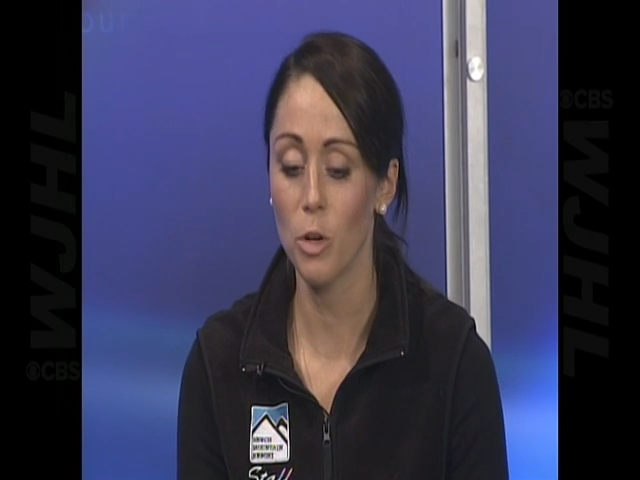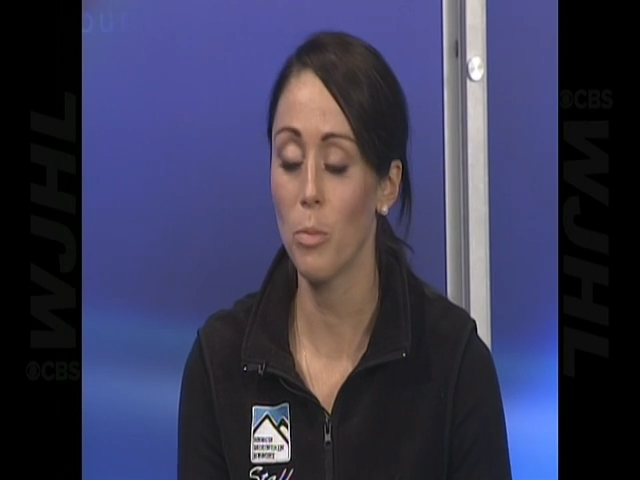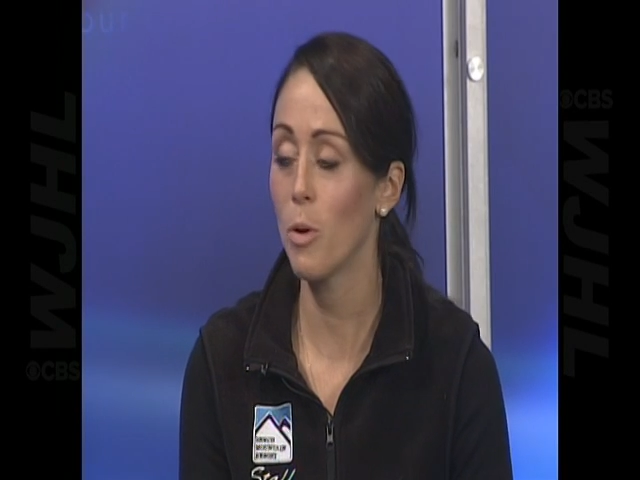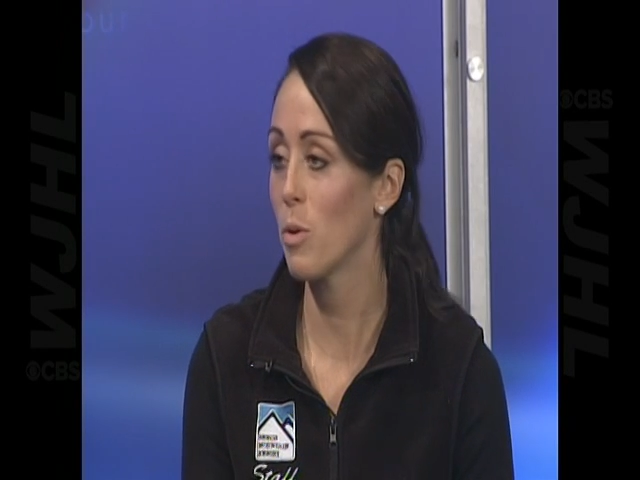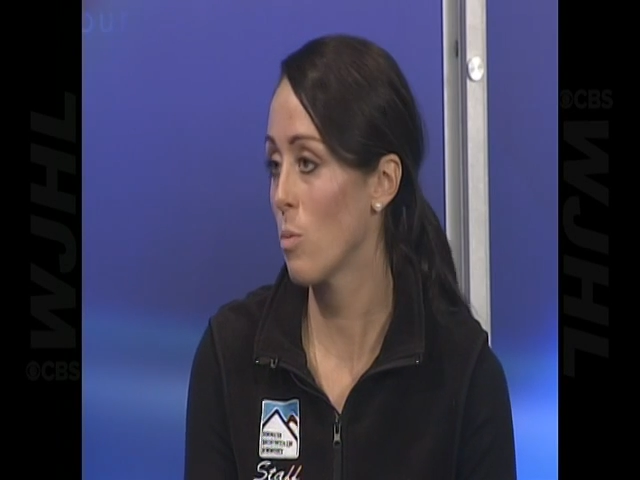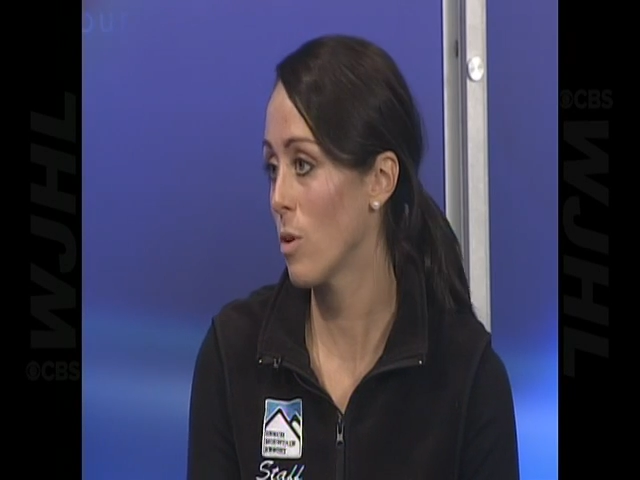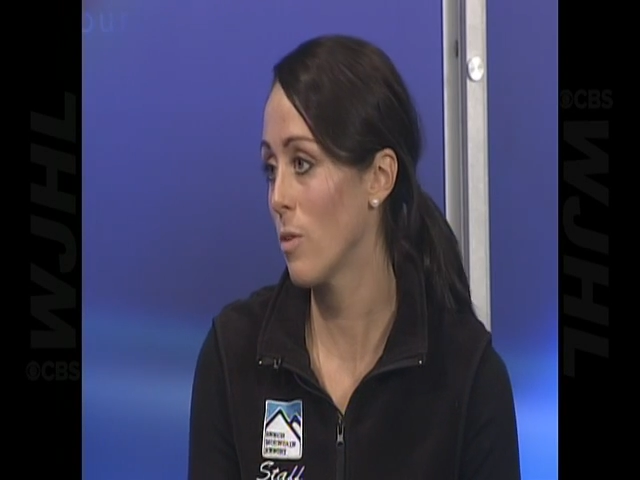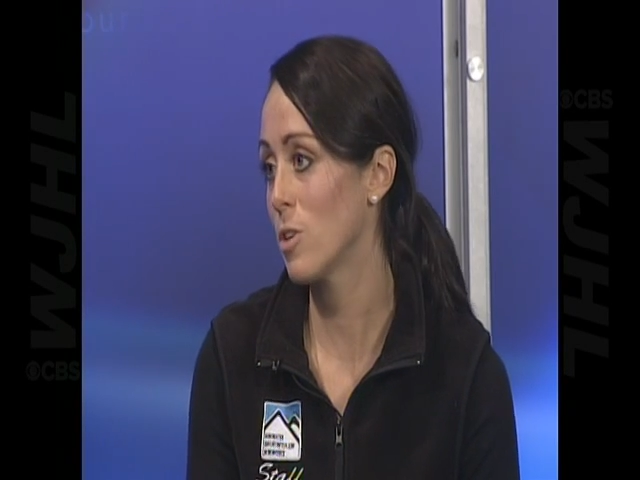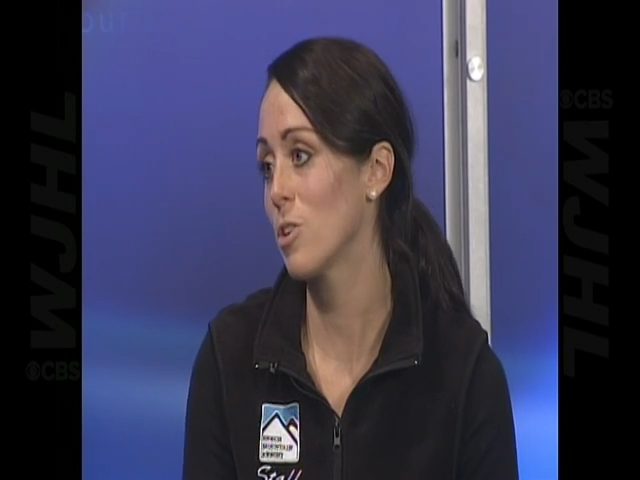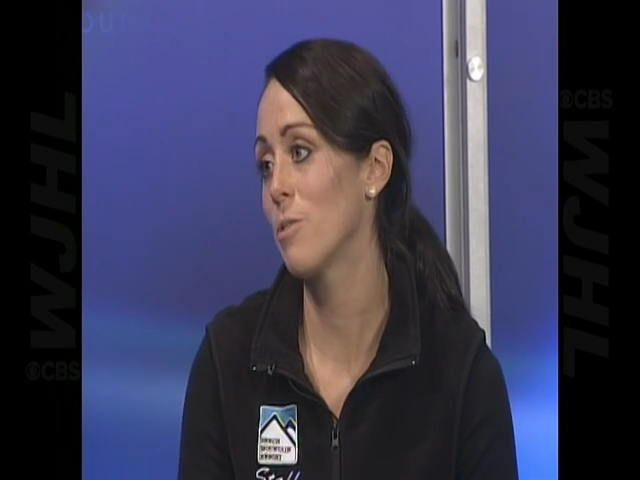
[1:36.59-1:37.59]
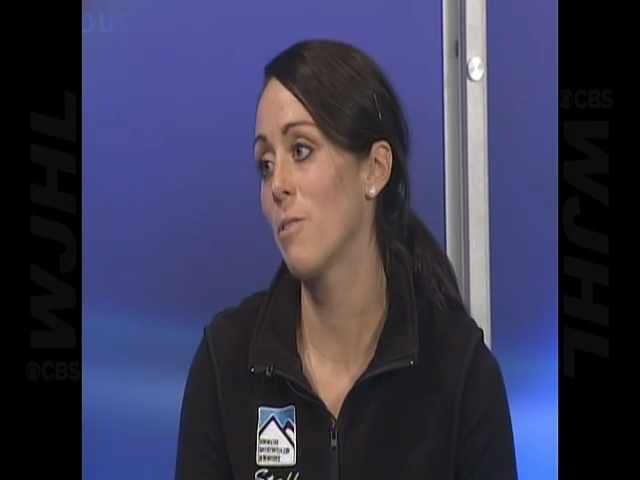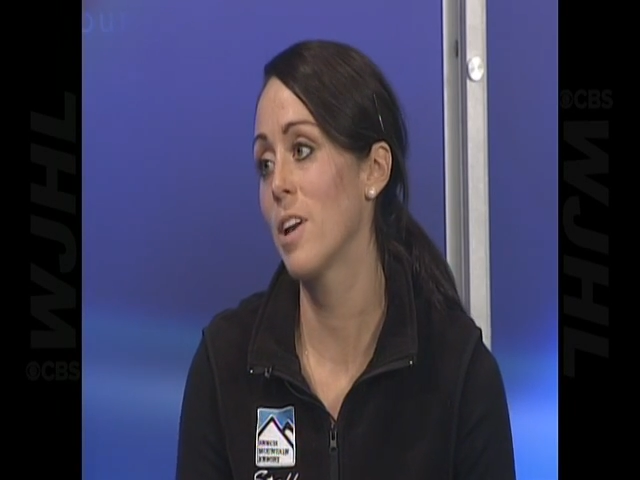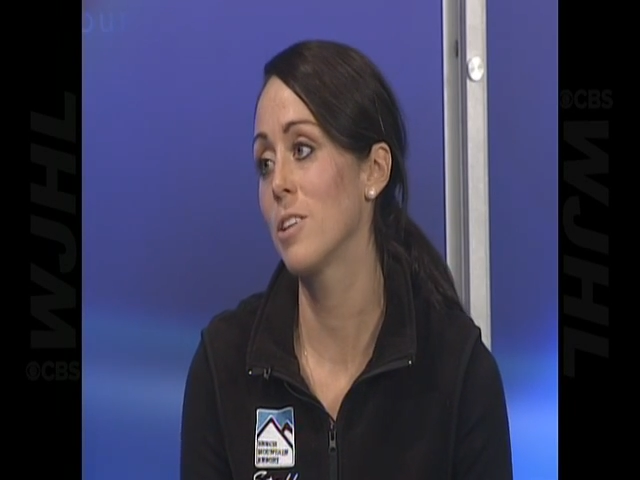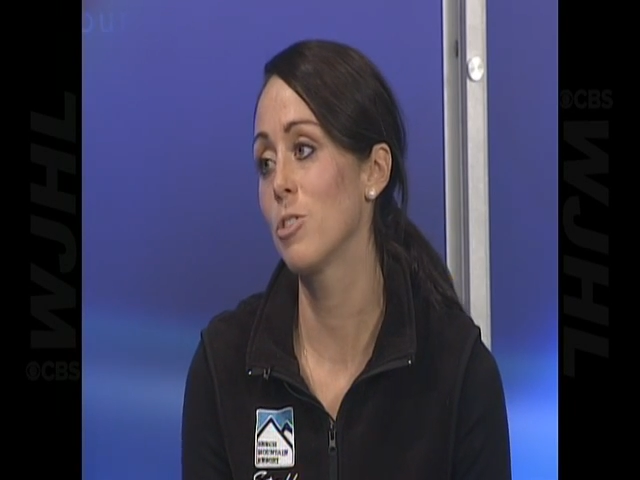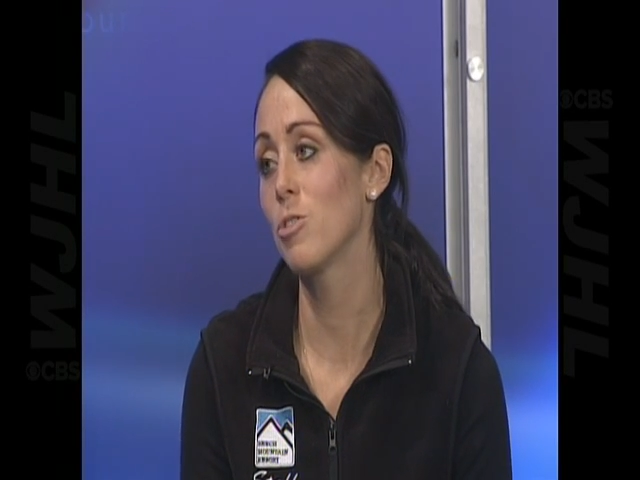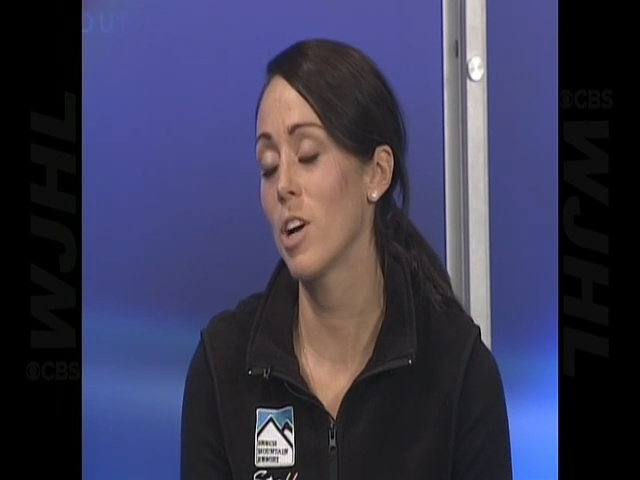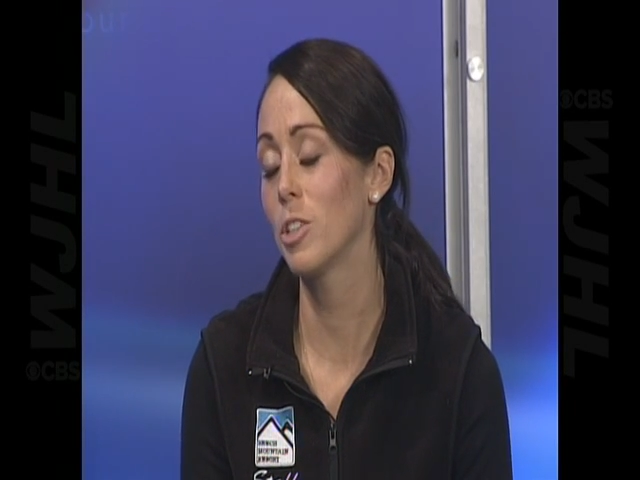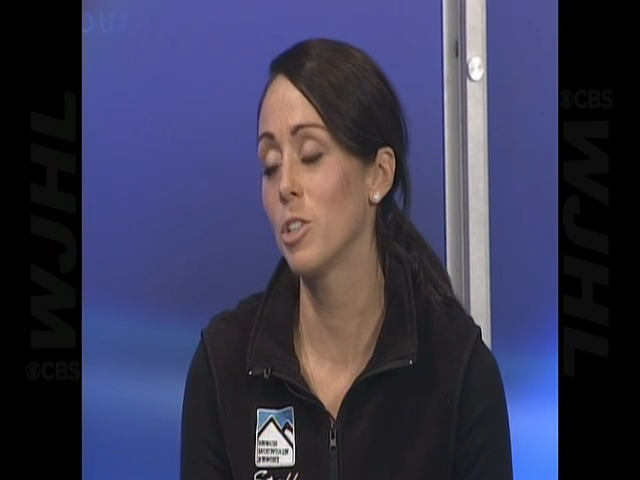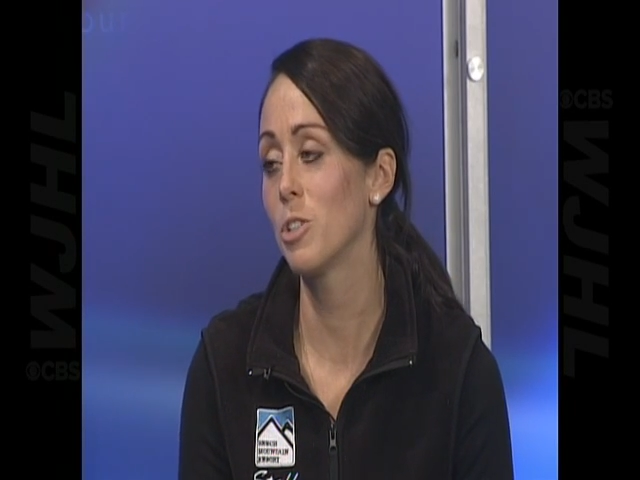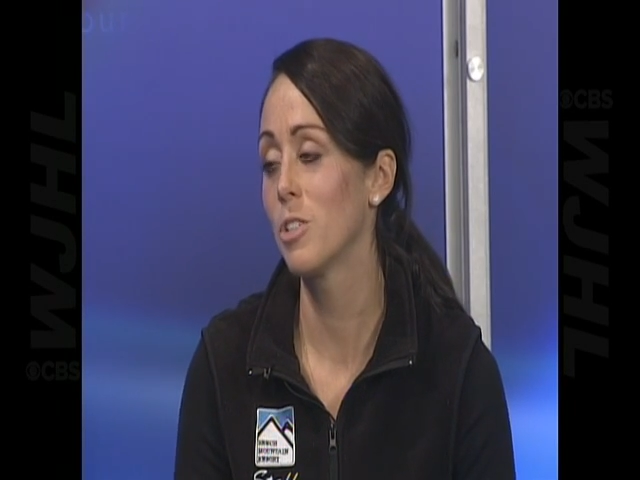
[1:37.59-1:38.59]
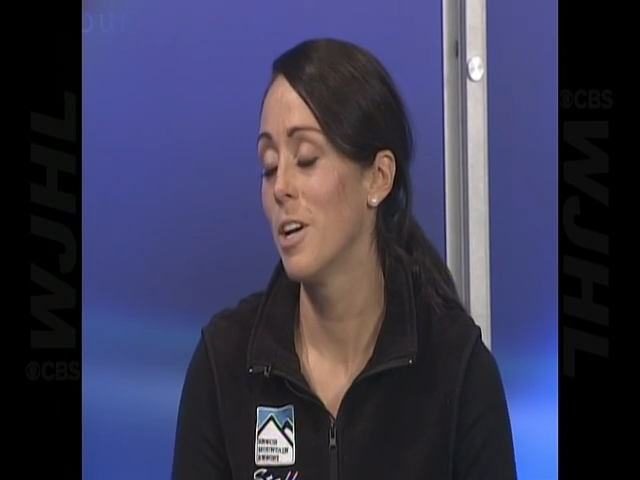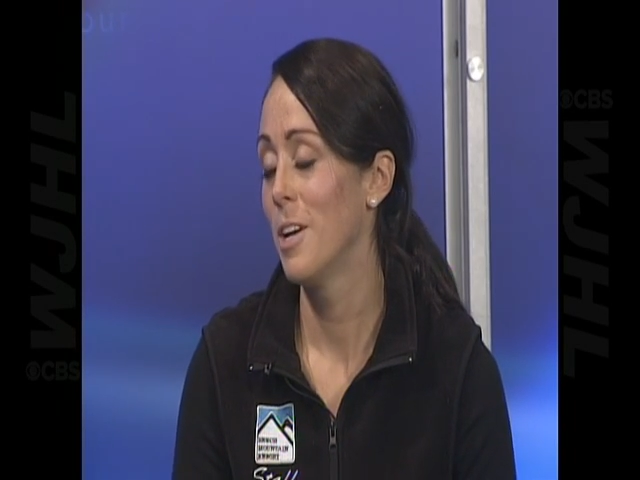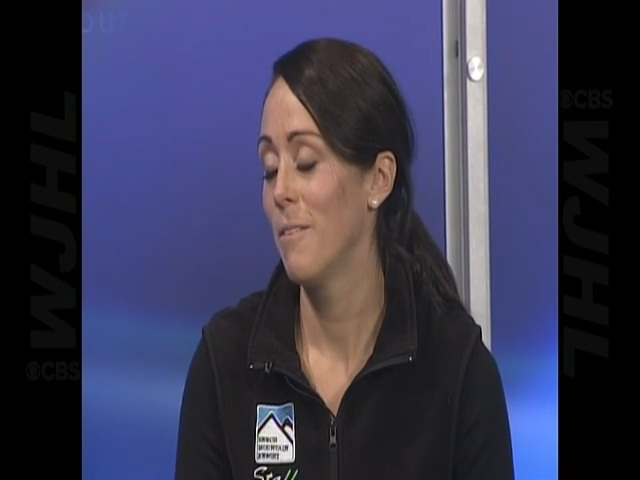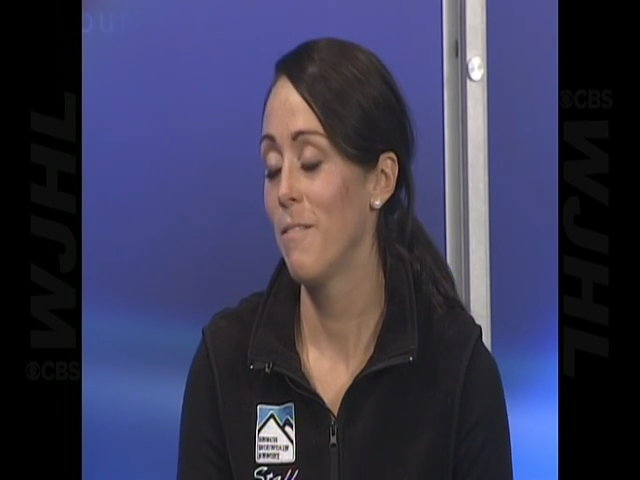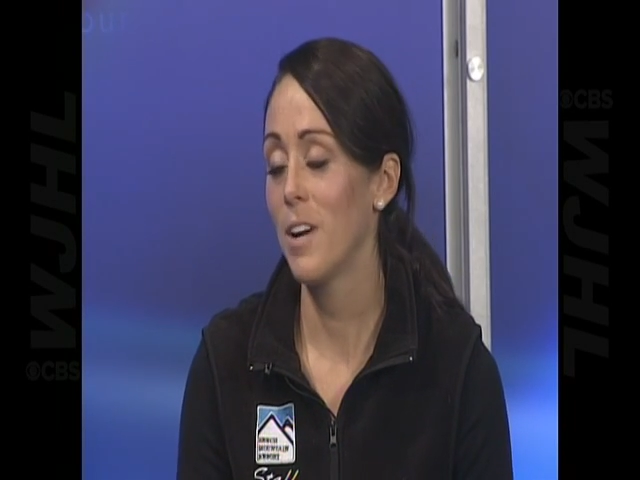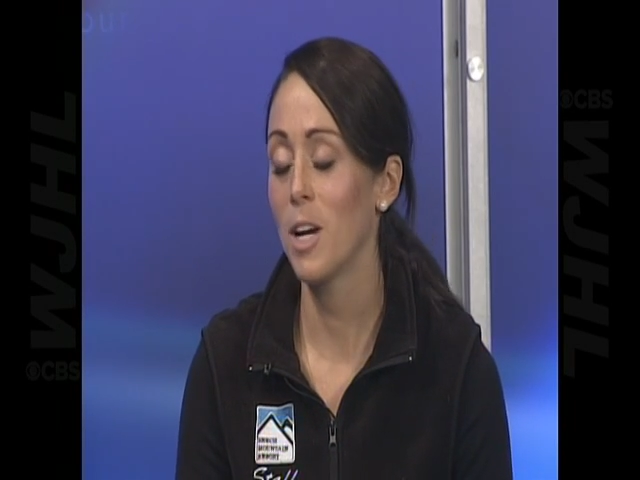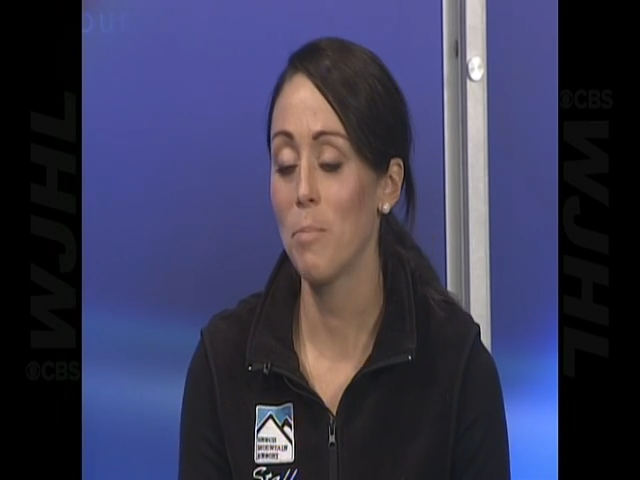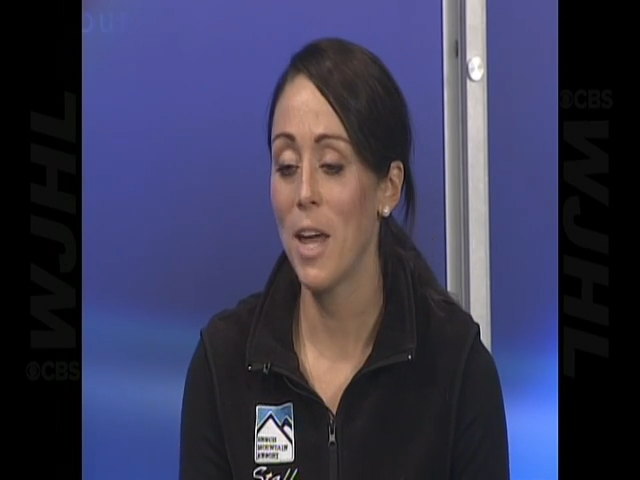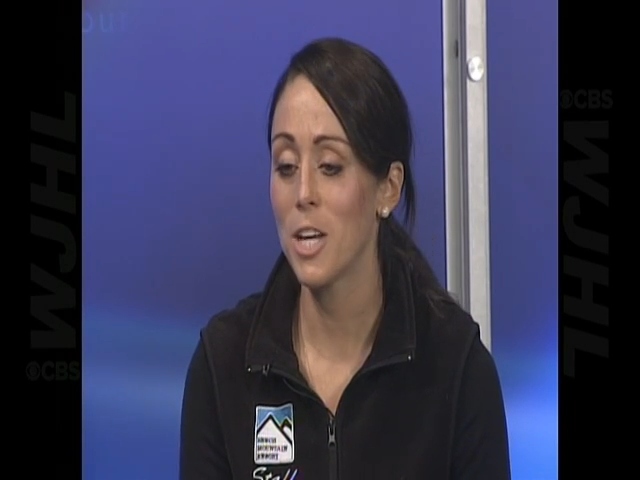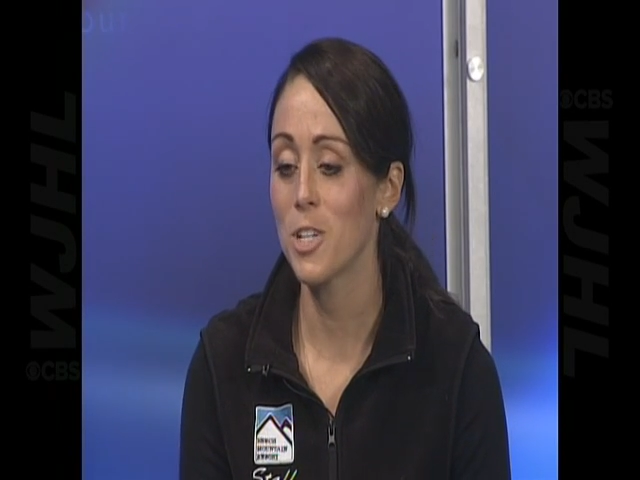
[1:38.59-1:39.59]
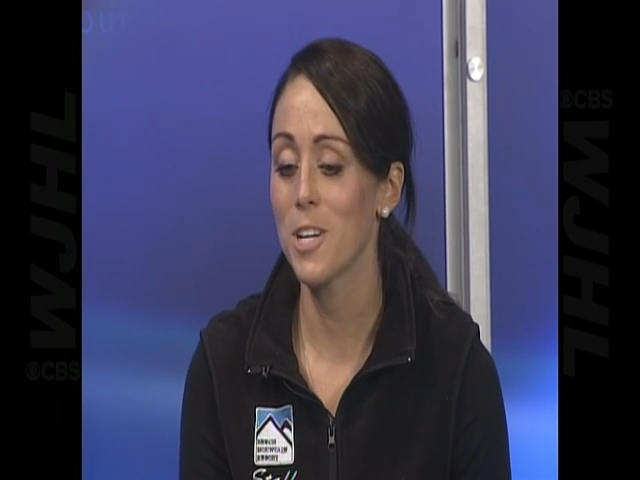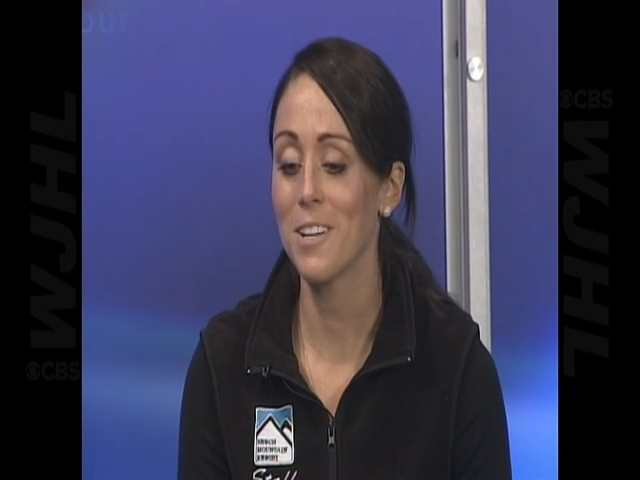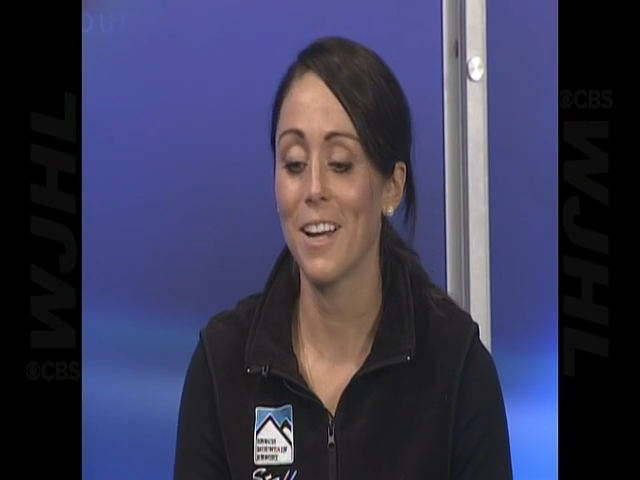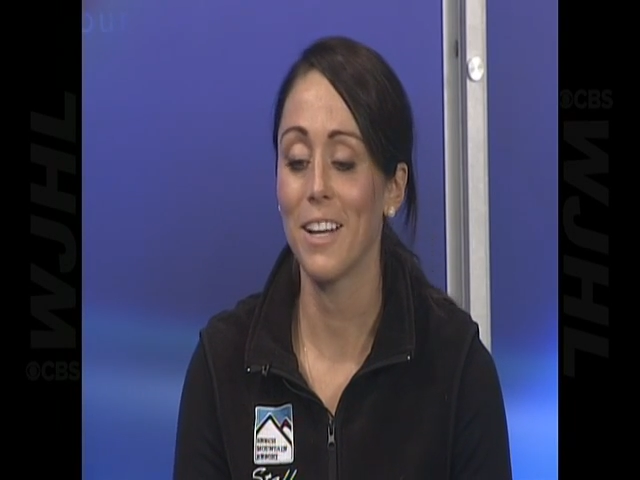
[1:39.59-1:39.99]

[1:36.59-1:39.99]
you're put with one of our certified instructors, very patient.